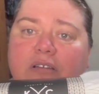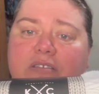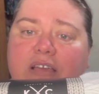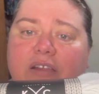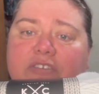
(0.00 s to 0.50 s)

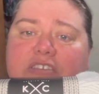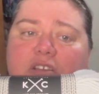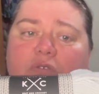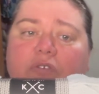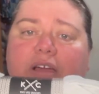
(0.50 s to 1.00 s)
Kind of a
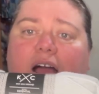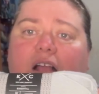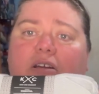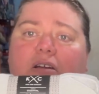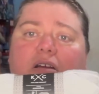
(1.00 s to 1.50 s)
silvery
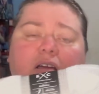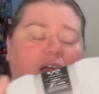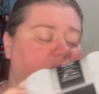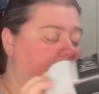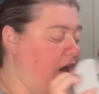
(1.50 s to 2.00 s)
color.
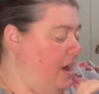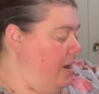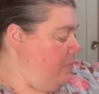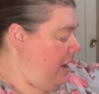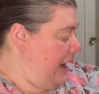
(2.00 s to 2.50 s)

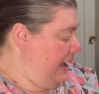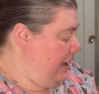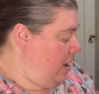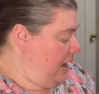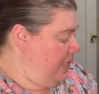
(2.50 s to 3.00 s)
I
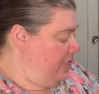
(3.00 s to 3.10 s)
got